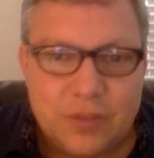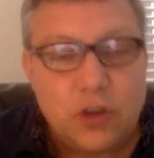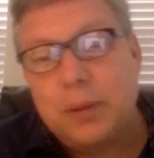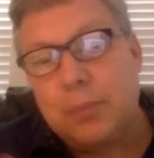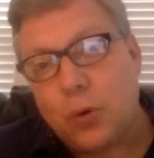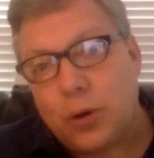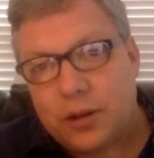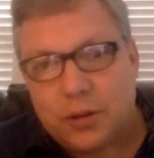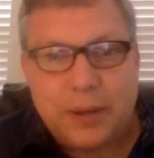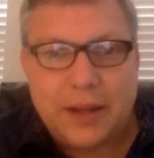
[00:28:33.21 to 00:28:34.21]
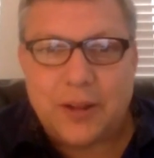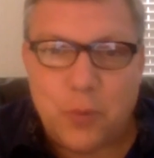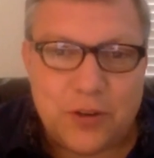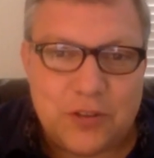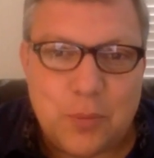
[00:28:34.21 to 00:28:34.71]
Could be more, depending
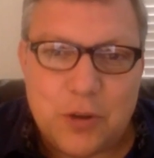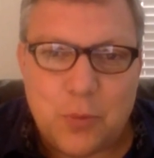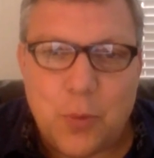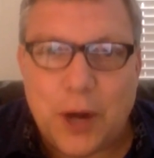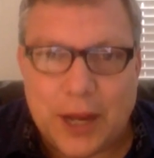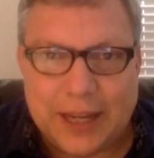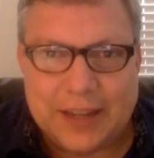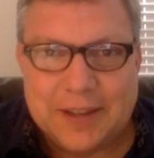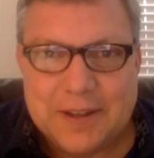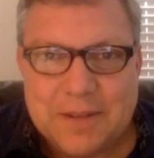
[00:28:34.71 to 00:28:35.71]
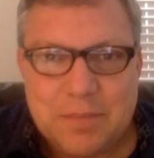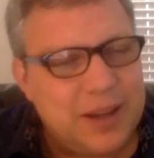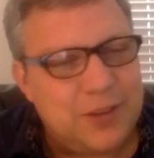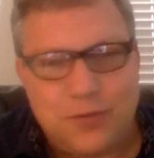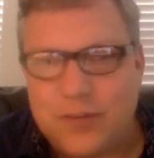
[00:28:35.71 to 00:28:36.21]
on where someone's working.
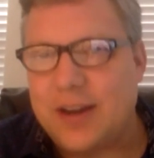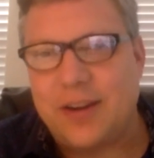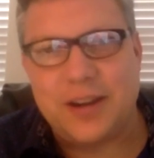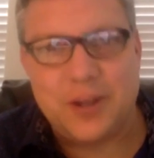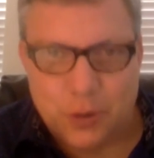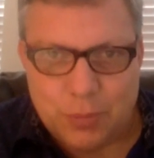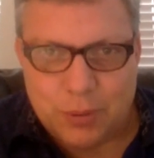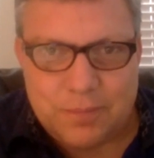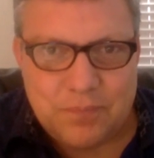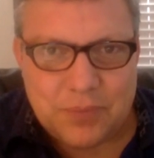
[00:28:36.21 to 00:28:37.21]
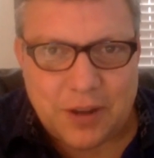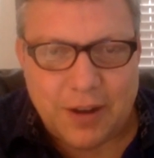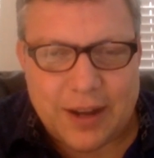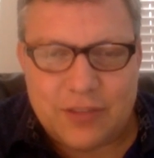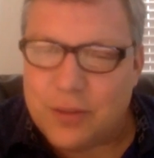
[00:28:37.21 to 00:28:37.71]
But it's very doable. All
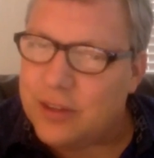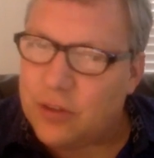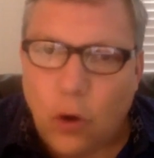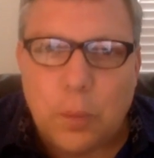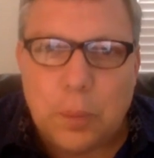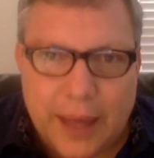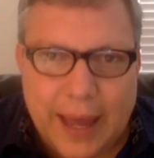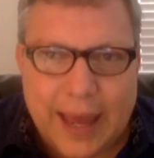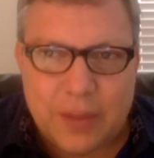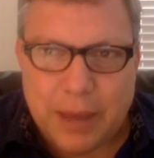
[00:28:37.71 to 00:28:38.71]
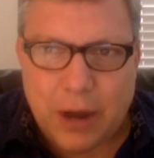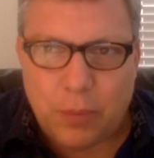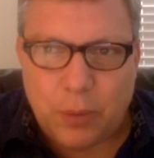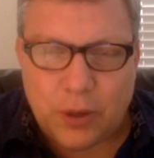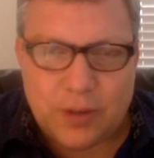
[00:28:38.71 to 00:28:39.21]
right. So this whole plan, the
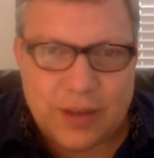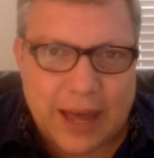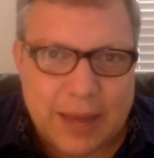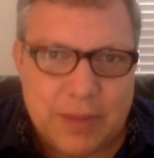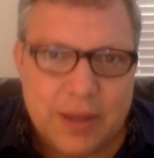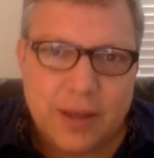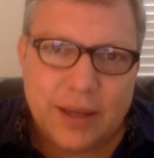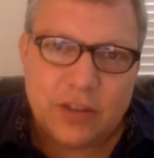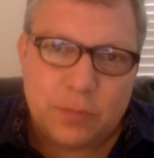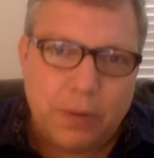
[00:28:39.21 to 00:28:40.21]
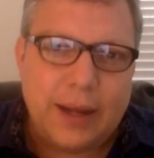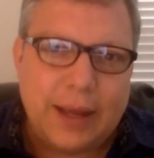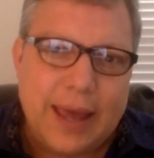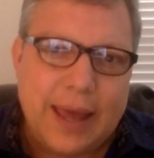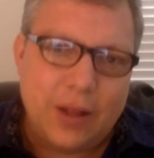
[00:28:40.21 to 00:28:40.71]
Power Part-Time, is
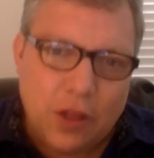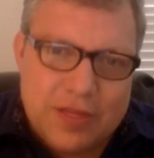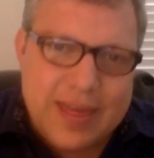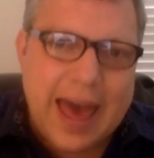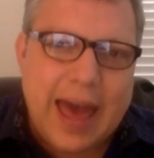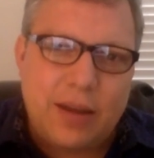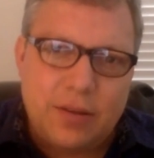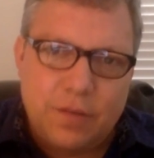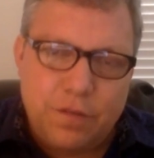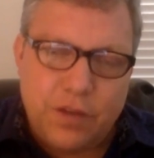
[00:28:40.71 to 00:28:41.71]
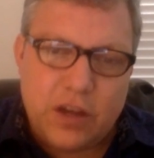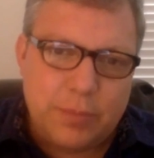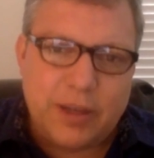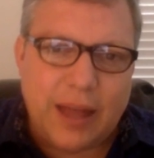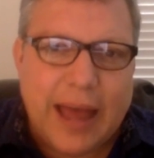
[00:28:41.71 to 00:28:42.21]
predicated on that
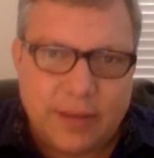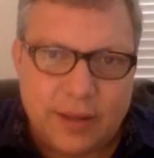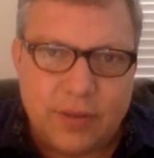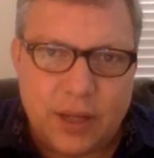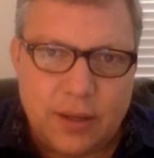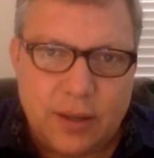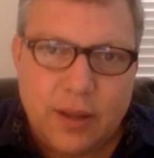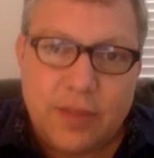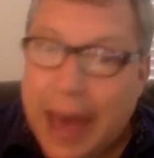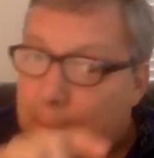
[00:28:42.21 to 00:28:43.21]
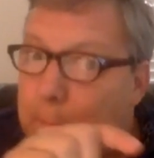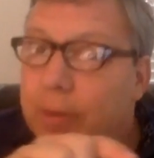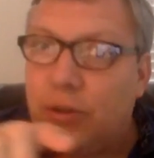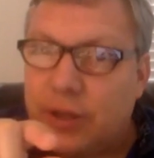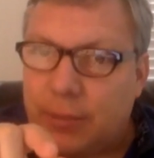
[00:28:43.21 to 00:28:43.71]
fundamental activity, that
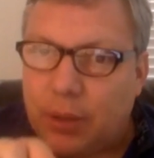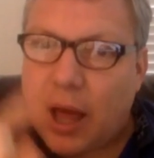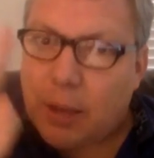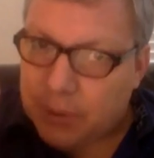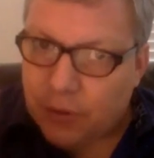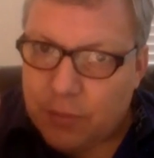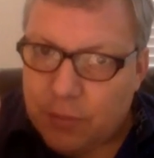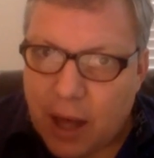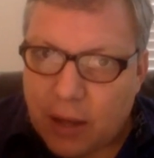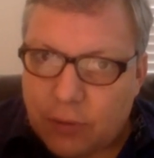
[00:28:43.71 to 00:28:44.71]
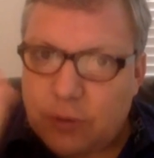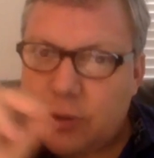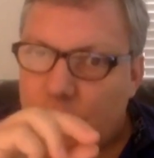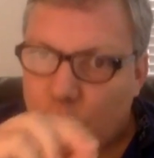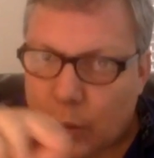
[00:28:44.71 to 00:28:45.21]
building block. Build the model,
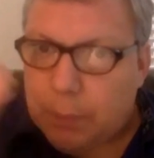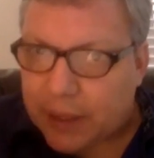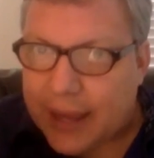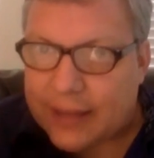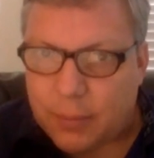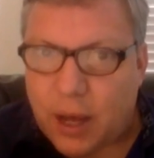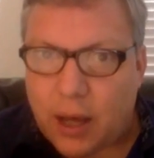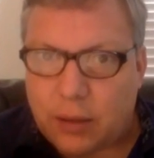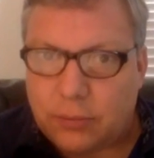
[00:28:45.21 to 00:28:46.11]
replicate the model.